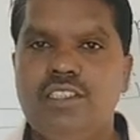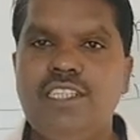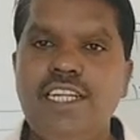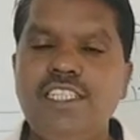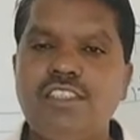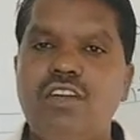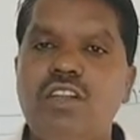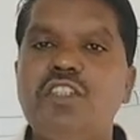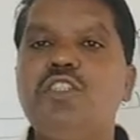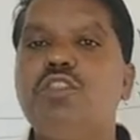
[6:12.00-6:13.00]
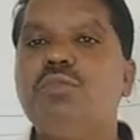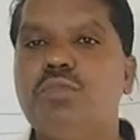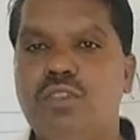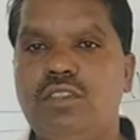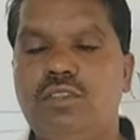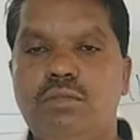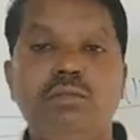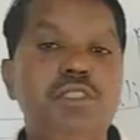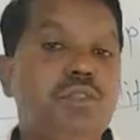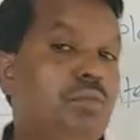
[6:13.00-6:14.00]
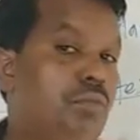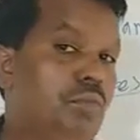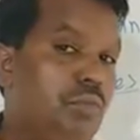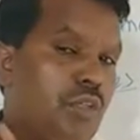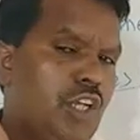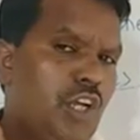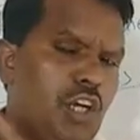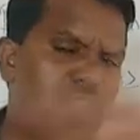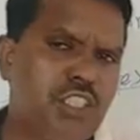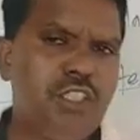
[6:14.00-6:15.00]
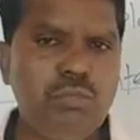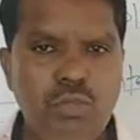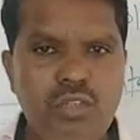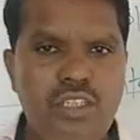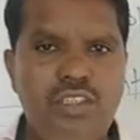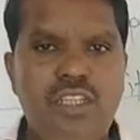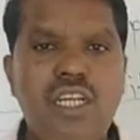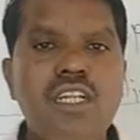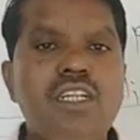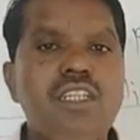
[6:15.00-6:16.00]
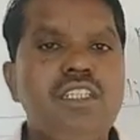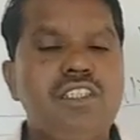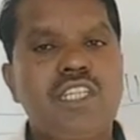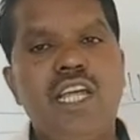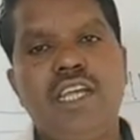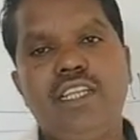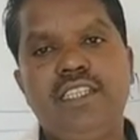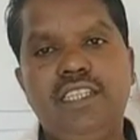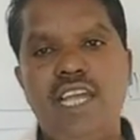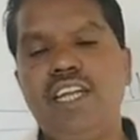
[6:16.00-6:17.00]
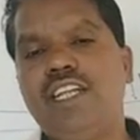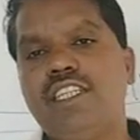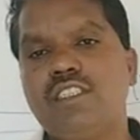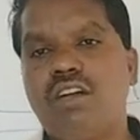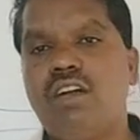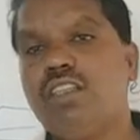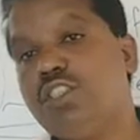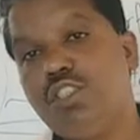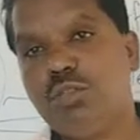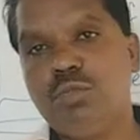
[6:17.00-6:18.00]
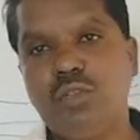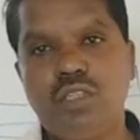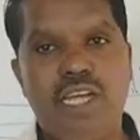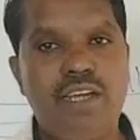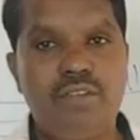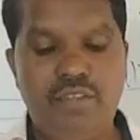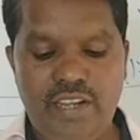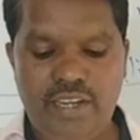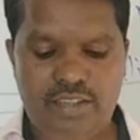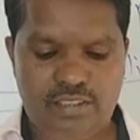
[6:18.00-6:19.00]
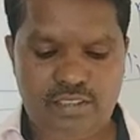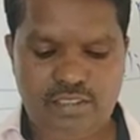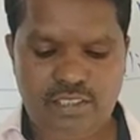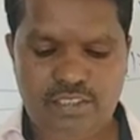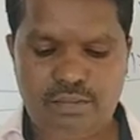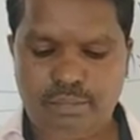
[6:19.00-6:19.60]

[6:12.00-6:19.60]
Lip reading: that is called the new moon. Means we cannot see the moon in the sky, that day is called the new moon. And when, see,